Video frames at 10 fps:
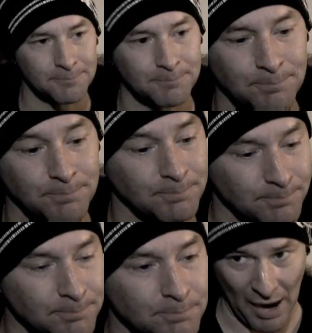so
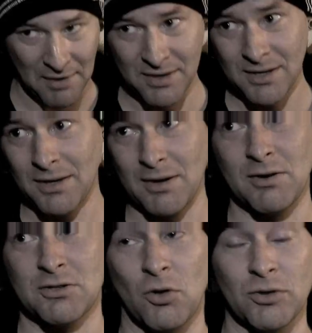I think
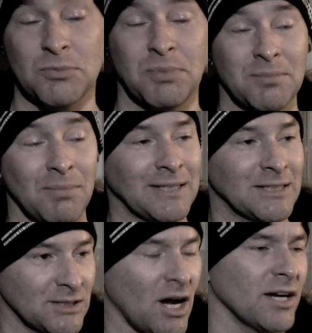it's always been my
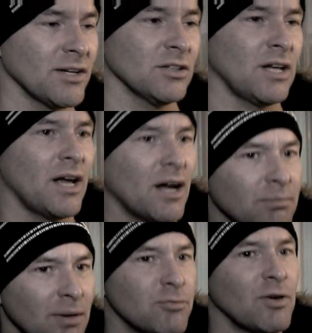style.
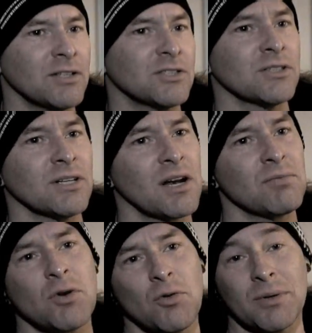My friends that
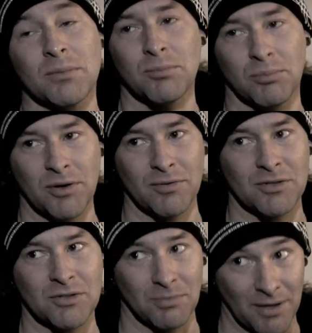have known me
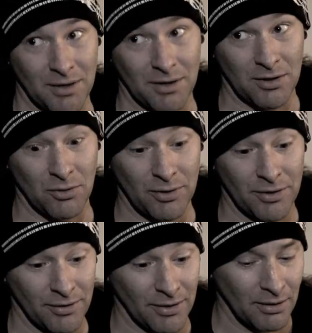previous to my
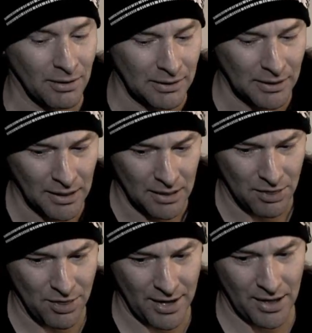career,
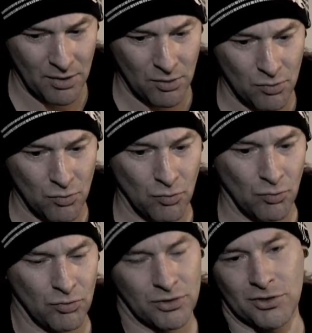they're
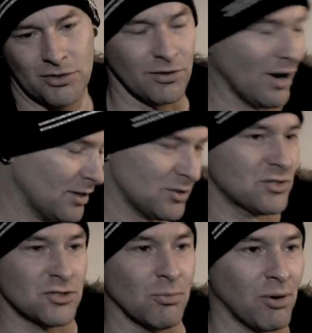not
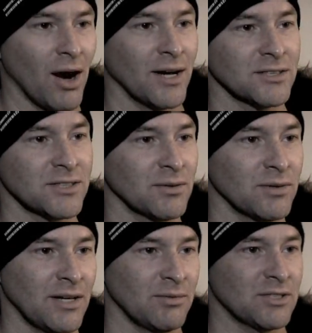surprised.
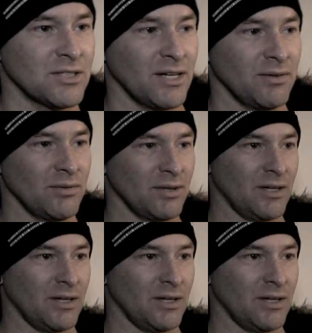The